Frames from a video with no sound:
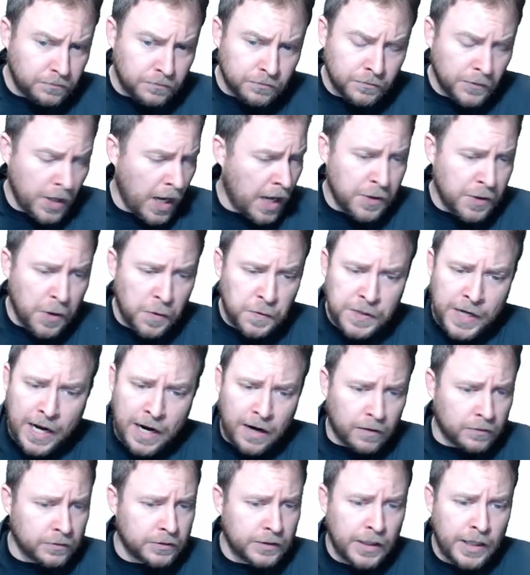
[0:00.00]
Yeah, no
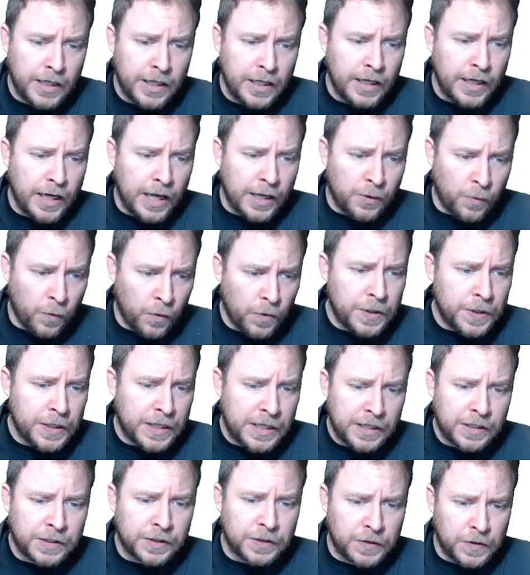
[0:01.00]
doubt. In order to
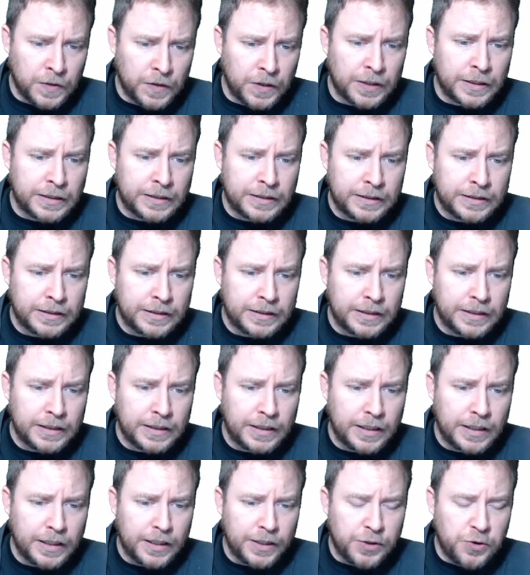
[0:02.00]
get good,
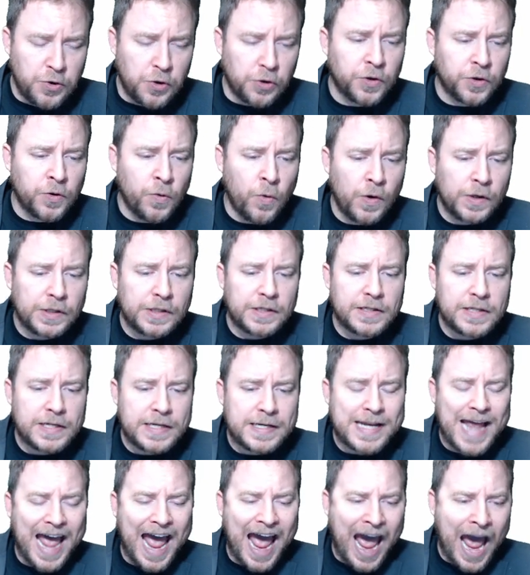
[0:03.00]
you're going to
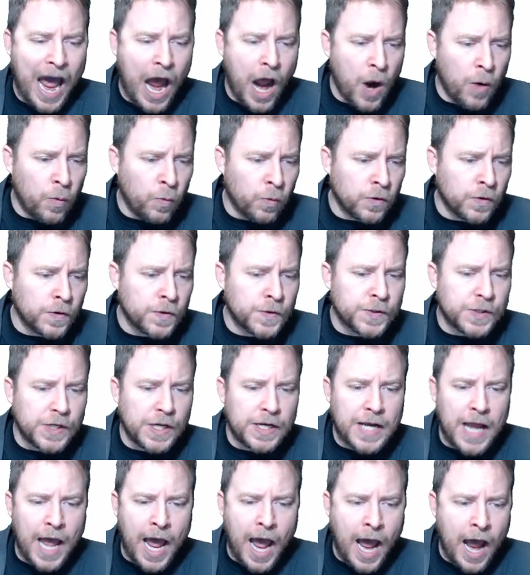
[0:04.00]
need hours
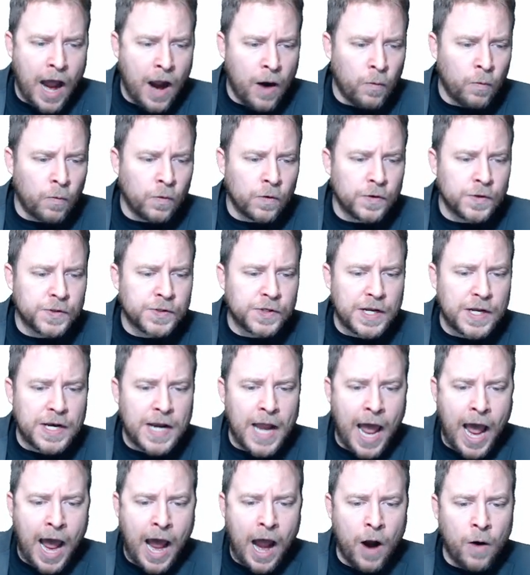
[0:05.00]
and hours
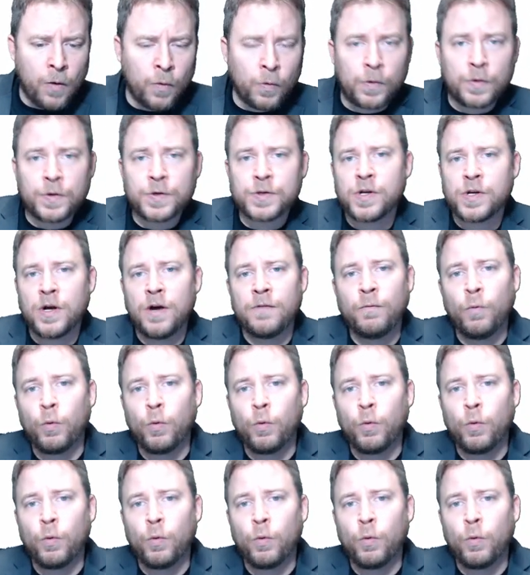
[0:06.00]
and hours of